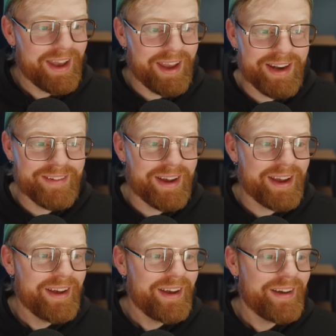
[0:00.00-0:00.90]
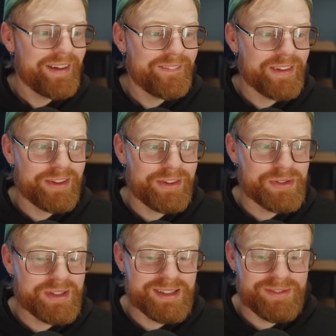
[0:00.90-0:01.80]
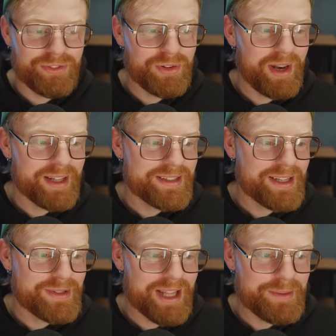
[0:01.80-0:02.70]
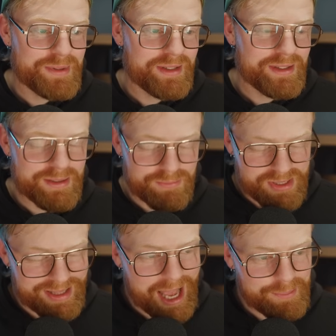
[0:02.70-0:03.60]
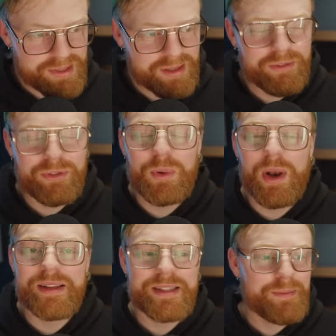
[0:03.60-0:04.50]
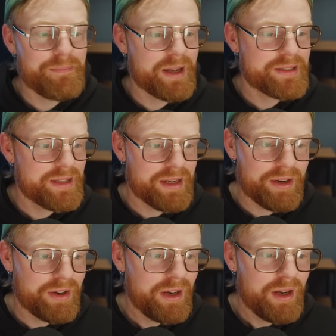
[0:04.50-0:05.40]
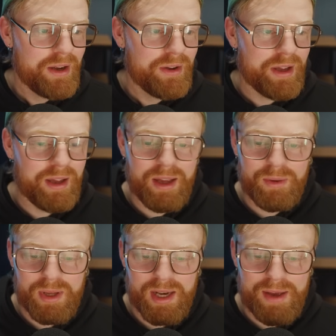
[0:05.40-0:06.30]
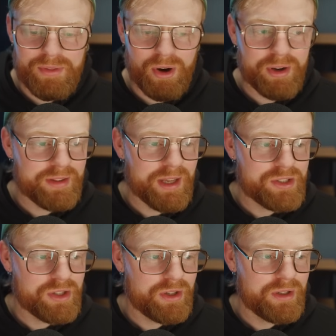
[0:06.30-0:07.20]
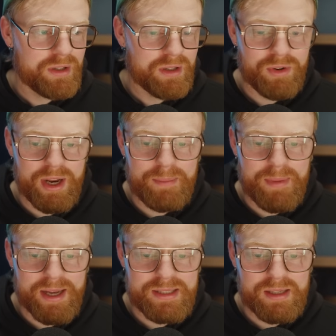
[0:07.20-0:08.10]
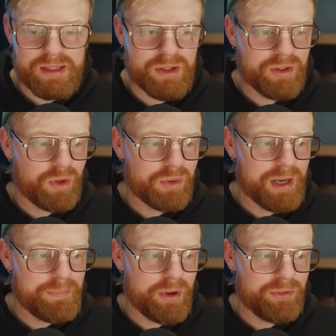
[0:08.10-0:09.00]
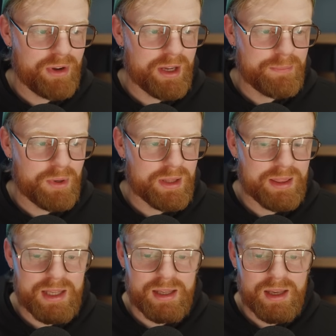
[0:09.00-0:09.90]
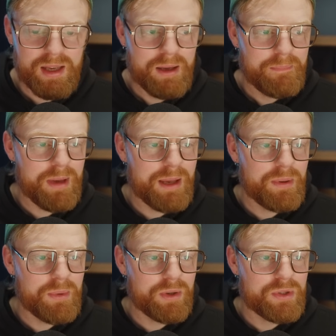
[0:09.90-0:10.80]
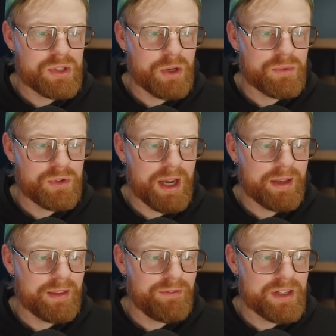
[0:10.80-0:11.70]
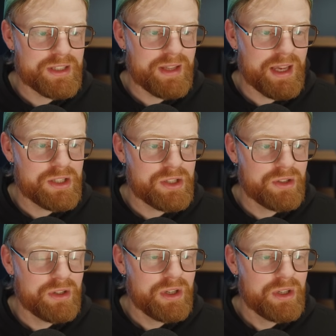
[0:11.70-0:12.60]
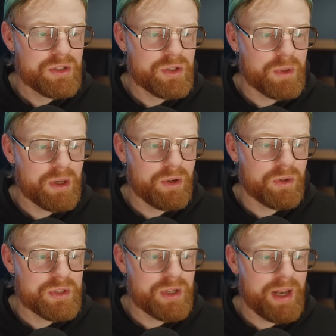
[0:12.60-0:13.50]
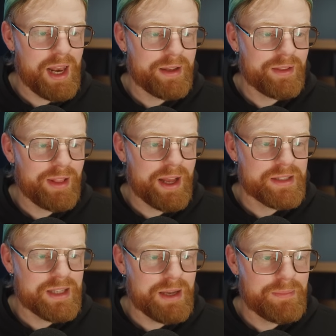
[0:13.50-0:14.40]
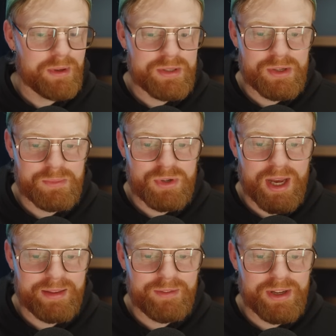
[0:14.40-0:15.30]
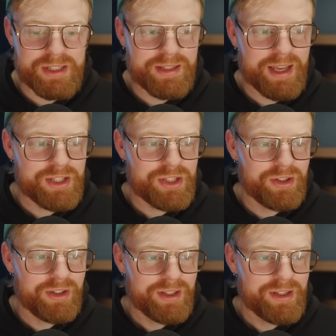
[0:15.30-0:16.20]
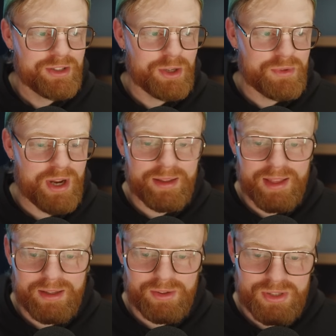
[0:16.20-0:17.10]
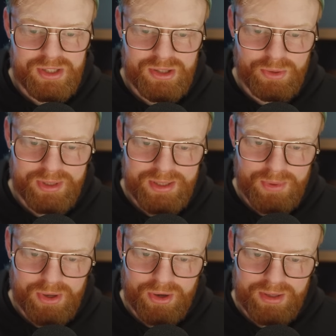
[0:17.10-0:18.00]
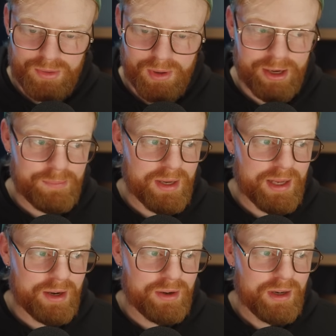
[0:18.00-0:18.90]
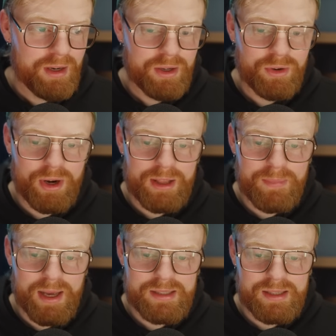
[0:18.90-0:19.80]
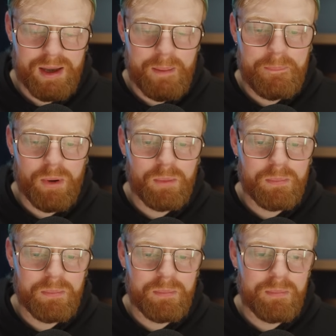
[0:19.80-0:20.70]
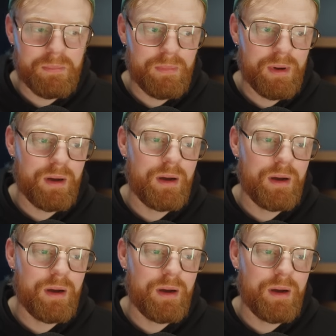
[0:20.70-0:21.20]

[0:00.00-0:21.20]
anyway, we use this few landscape few landscape masks here. We can have the architecture, create a mask. It's not totally perfect, but I think maybe we could subtract the vegetation. So we can go select landscape, subtract the vegetation, subtract that, because I noticed that we got it a little bit here. Create mask, a boom.